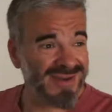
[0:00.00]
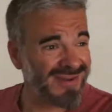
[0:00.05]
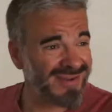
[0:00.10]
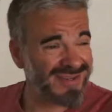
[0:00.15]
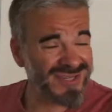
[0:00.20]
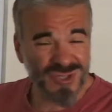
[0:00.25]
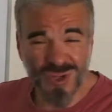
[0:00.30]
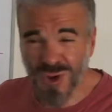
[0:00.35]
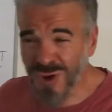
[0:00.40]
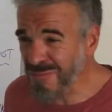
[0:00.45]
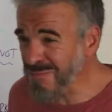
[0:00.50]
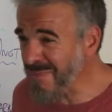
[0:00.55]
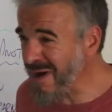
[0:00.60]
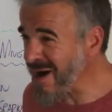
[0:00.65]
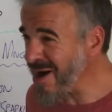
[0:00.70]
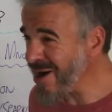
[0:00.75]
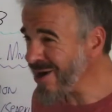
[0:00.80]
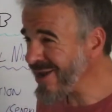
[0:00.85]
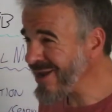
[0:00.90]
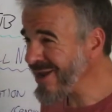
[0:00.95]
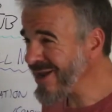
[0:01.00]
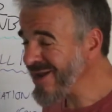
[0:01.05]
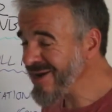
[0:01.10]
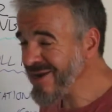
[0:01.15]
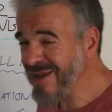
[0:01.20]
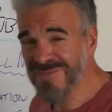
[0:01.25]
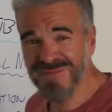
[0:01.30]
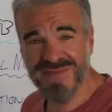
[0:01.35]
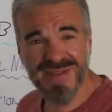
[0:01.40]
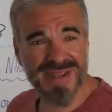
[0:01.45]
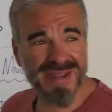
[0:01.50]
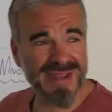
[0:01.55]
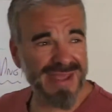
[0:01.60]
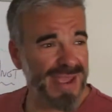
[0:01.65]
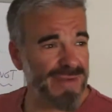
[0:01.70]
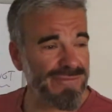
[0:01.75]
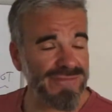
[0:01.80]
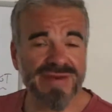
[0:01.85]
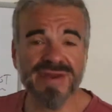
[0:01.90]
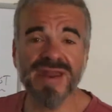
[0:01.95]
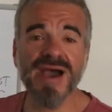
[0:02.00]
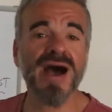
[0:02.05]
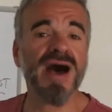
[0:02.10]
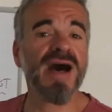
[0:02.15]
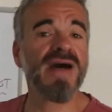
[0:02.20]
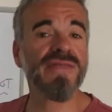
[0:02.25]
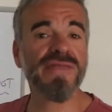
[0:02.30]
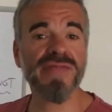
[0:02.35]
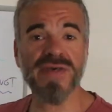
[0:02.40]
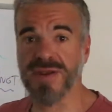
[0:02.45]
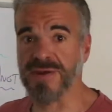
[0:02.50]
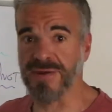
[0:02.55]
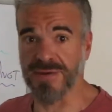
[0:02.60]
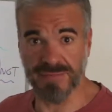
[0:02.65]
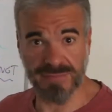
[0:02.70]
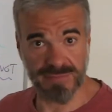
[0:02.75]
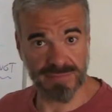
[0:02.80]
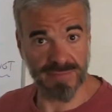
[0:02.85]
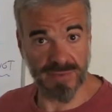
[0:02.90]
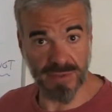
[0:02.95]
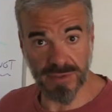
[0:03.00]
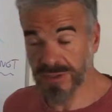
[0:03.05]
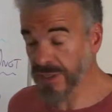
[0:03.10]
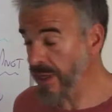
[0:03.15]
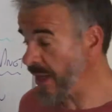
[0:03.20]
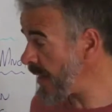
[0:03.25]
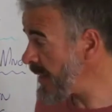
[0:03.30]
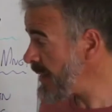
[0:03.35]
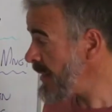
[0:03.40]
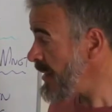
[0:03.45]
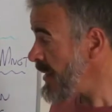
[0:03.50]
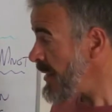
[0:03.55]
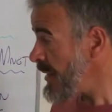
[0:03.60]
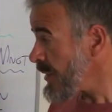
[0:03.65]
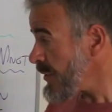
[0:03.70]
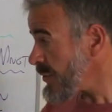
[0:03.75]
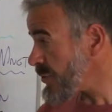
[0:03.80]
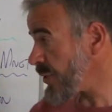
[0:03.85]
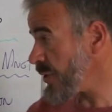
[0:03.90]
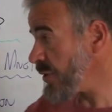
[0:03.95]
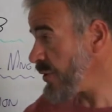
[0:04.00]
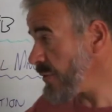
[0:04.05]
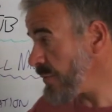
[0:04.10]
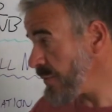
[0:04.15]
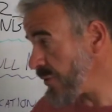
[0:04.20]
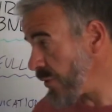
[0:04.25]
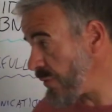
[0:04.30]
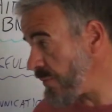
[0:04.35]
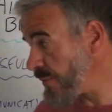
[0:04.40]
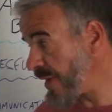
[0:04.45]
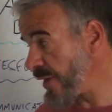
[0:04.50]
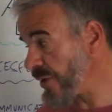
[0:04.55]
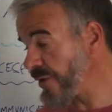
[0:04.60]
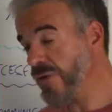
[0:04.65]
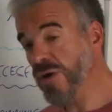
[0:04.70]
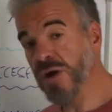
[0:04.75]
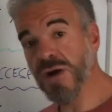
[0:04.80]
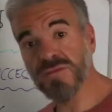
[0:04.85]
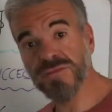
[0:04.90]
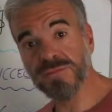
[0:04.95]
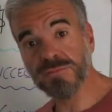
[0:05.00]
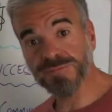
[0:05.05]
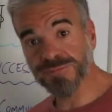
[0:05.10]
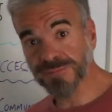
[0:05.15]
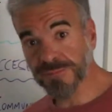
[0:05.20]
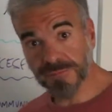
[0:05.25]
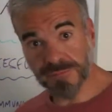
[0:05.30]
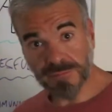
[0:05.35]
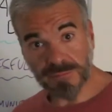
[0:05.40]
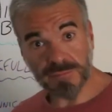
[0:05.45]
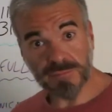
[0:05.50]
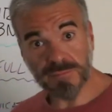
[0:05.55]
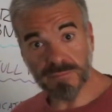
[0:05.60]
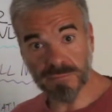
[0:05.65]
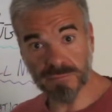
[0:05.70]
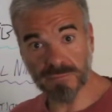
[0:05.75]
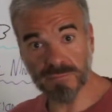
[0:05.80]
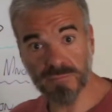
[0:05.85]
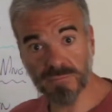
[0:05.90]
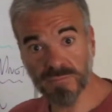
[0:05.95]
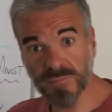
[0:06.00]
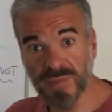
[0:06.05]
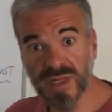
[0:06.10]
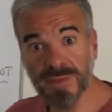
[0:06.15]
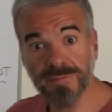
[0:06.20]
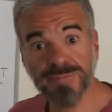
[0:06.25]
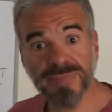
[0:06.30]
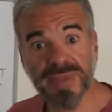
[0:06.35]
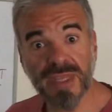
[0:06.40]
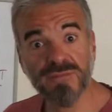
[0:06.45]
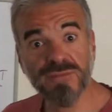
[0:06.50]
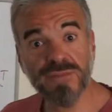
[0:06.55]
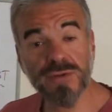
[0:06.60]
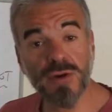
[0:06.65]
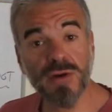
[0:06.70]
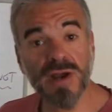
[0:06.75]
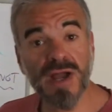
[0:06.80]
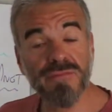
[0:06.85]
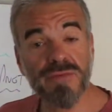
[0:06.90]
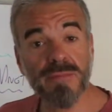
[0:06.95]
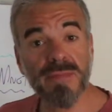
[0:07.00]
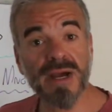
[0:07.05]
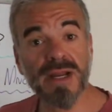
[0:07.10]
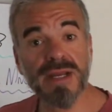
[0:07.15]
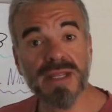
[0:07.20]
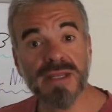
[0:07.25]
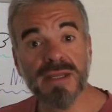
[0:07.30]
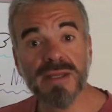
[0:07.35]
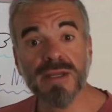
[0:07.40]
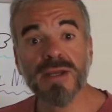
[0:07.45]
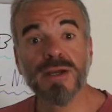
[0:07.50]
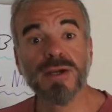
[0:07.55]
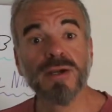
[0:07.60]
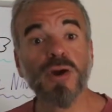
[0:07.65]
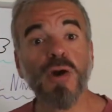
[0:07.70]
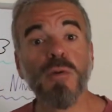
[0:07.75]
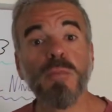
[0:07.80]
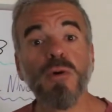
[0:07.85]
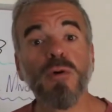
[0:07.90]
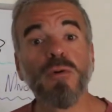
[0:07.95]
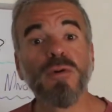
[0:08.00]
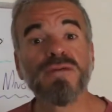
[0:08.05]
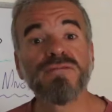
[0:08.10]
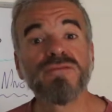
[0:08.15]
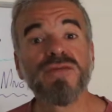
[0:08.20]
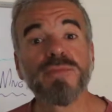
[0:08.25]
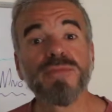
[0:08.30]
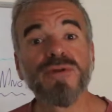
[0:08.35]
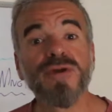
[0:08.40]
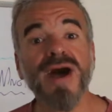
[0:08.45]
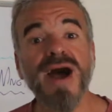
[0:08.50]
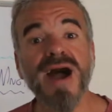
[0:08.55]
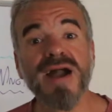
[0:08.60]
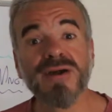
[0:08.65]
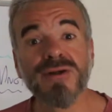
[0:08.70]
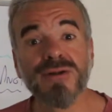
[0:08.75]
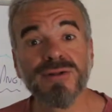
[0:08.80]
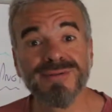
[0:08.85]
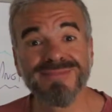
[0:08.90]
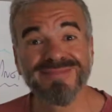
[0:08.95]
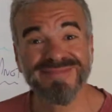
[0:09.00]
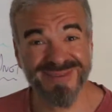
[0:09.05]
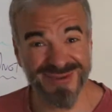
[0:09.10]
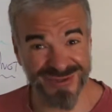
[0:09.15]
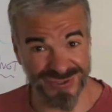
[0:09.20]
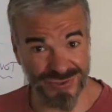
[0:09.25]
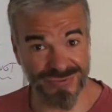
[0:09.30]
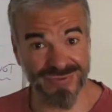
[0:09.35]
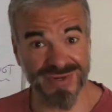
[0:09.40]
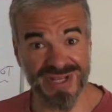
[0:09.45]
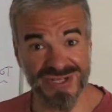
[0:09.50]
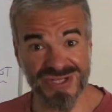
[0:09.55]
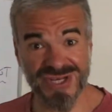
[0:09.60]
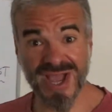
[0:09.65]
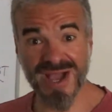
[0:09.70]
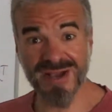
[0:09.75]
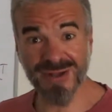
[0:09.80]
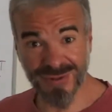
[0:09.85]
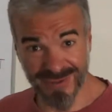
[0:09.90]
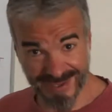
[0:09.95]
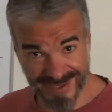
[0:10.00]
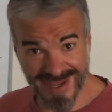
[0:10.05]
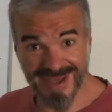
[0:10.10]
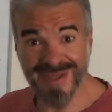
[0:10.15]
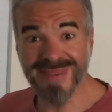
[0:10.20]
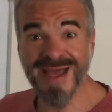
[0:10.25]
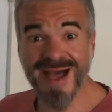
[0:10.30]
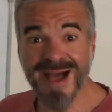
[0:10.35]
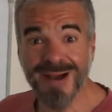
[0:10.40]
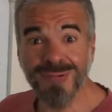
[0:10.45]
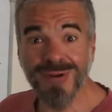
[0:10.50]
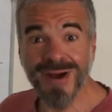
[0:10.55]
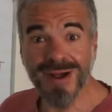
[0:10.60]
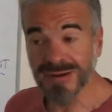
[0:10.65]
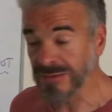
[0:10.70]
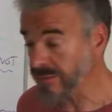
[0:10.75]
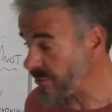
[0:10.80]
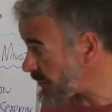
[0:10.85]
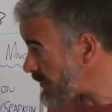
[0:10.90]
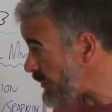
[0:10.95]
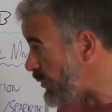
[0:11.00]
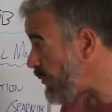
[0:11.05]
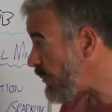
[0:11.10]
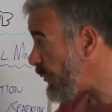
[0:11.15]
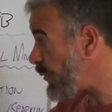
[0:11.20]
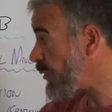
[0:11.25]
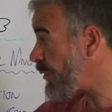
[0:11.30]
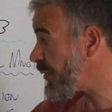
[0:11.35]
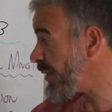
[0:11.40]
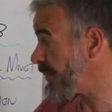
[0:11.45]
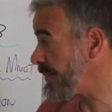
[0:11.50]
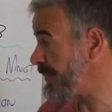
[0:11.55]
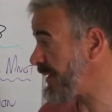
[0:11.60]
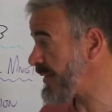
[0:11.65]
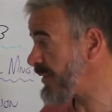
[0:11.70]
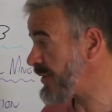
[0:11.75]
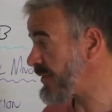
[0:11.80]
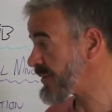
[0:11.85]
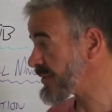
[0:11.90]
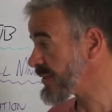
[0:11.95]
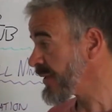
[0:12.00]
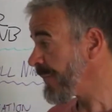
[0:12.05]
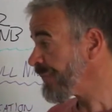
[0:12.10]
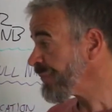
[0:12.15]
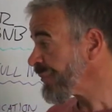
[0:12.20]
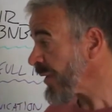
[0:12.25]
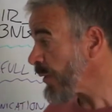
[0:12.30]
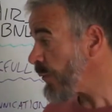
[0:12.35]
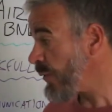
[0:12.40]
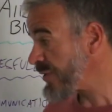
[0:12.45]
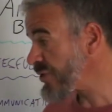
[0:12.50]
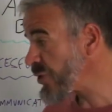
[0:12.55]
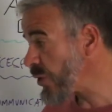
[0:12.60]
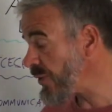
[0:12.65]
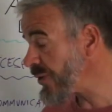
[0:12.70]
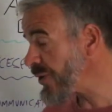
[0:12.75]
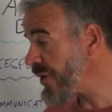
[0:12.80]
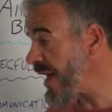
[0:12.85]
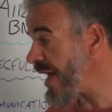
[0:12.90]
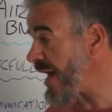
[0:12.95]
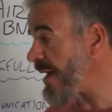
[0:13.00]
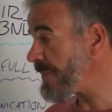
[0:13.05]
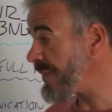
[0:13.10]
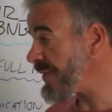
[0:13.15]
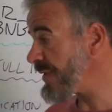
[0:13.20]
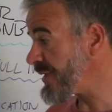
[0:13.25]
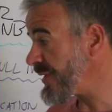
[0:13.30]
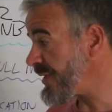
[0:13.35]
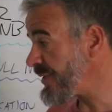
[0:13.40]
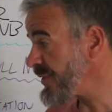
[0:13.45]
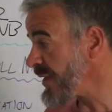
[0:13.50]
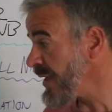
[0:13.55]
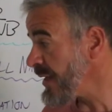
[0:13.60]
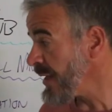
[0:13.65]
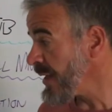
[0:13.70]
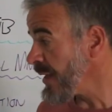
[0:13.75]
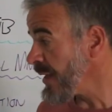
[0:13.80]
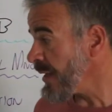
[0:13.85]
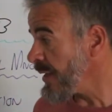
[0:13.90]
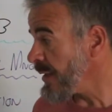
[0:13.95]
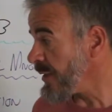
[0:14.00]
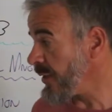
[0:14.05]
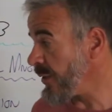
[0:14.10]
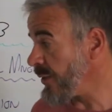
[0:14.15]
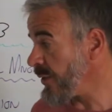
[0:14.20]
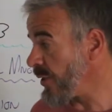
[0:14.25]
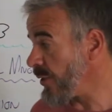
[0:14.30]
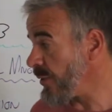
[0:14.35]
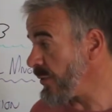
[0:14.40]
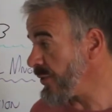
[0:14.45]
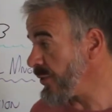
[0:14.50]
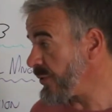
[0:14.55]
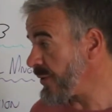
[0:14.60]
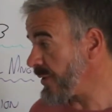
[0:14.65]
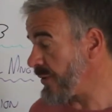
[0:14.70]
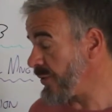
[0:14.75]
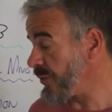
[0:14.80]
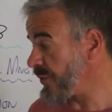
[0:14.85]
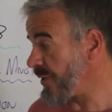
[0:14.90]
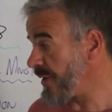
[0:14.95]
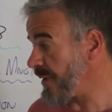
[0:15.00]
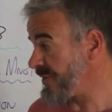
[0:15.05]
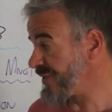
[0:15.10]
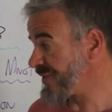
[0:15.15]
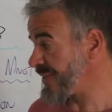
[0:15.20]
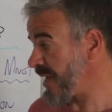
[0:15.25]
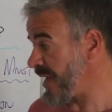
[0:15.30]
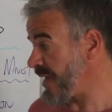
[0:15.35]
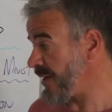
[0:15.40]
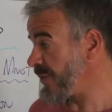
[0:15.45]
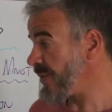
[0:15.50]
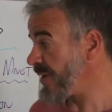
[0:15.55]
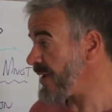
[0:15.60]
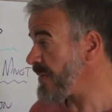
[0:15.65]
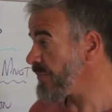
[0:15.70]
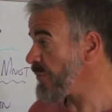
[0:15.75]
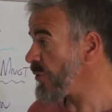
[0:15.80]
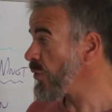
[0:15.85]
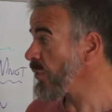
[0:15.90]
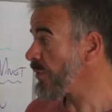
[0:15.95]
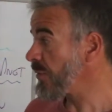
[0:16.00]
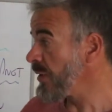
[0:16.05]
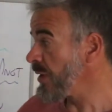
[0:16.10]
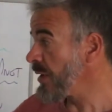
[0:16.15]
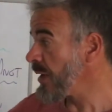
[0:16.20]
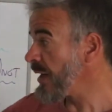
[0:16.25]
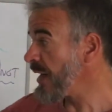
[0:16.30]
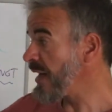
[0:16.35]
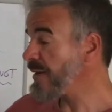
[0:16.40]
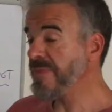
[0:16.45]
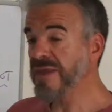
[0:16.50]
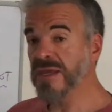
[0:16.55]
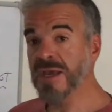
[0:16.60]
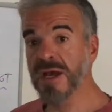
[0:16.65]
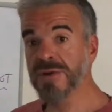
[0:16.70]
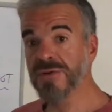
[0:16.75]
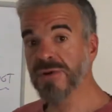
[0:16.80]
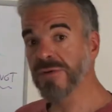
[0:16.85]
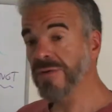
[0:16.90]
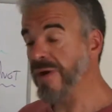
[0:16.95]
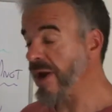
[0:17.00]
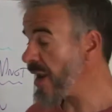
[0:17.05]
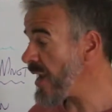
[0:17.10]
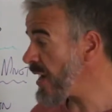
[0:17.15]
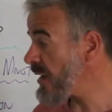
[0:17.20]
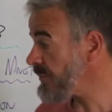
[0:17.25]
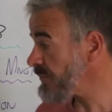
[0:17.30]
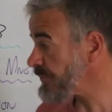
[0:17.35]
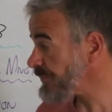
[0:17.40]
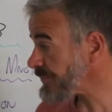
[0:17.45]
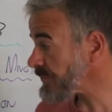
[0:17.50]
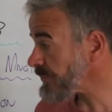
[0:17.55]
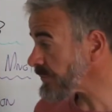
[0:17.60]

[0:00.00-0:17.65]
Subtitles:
Stock market, ETF, nothing, okay? So you better off, if you don't have the money, go borrow it from your uncle, your rich uncle. Yeah, that one. Go borrow it, because what's going to happen is you can say to him, look, lend me 100 grand,